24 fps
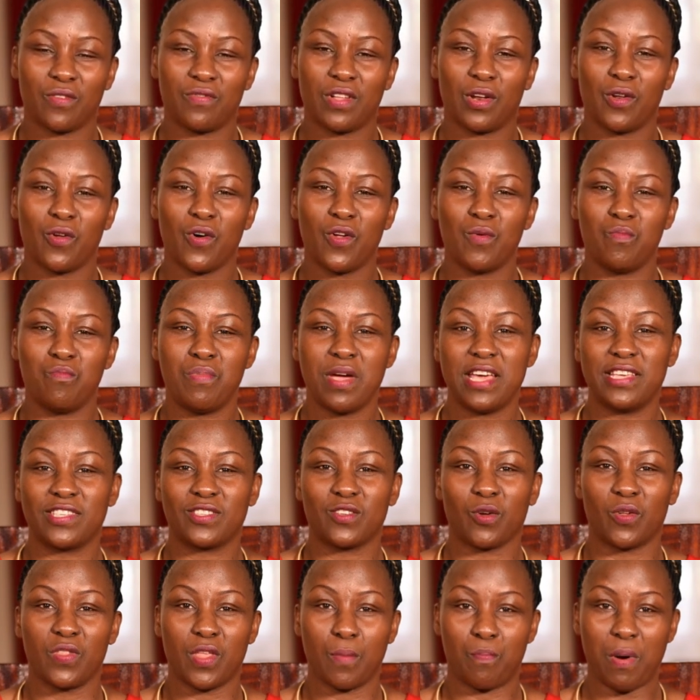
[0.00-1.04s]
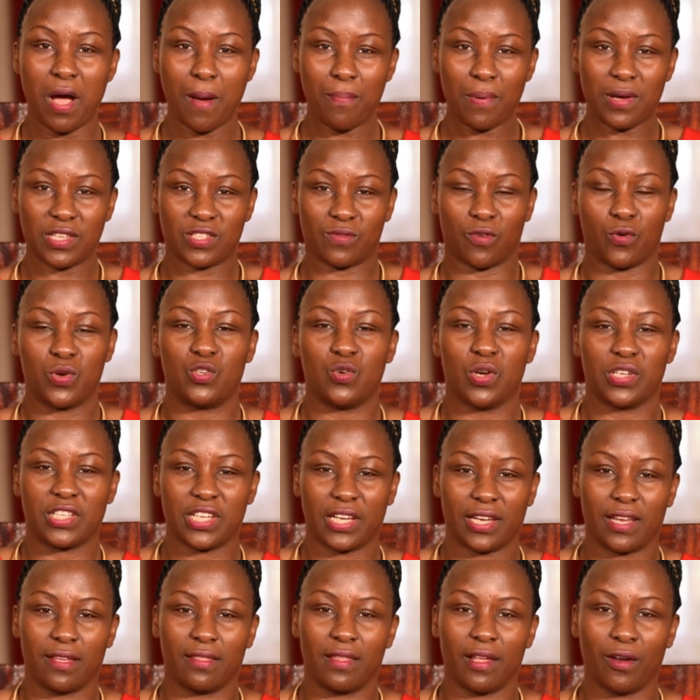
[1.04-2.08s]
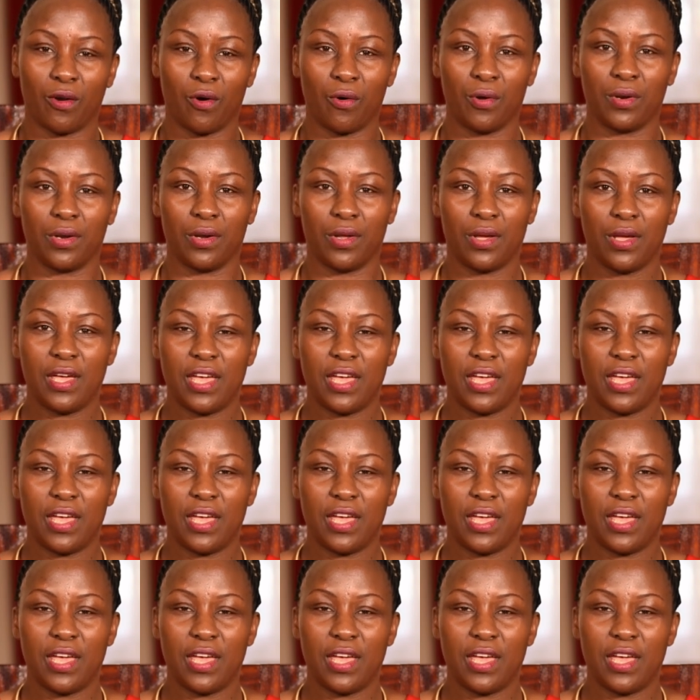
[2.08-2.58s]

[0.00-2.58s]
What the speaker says: the loan based on the purpose for which you're taking the loan.